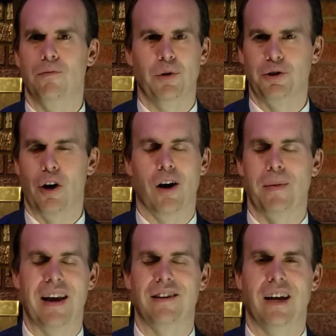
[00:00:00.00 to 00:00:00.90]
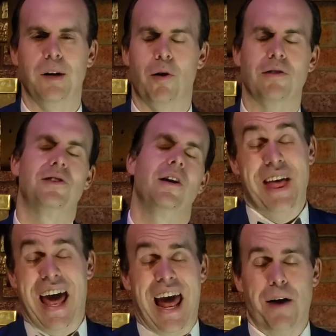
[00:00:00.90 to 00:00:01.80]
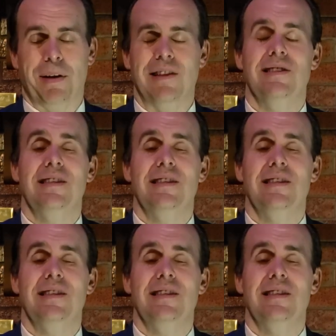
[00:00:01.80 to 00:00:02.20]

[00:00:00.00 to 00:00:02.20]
We'll talk about it in Kingdom Hearts 2. That happens.